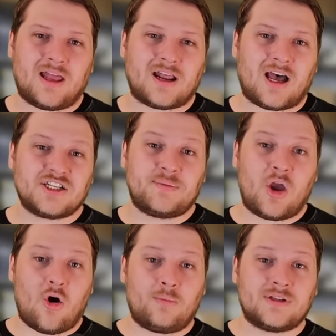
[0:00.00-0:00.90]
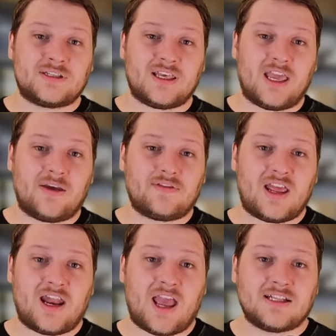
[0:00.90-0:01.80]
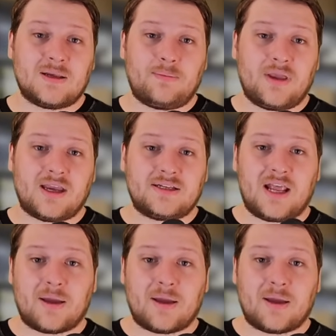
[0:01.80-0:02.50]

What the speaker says: Hajime opens the gift and it ends up being a deck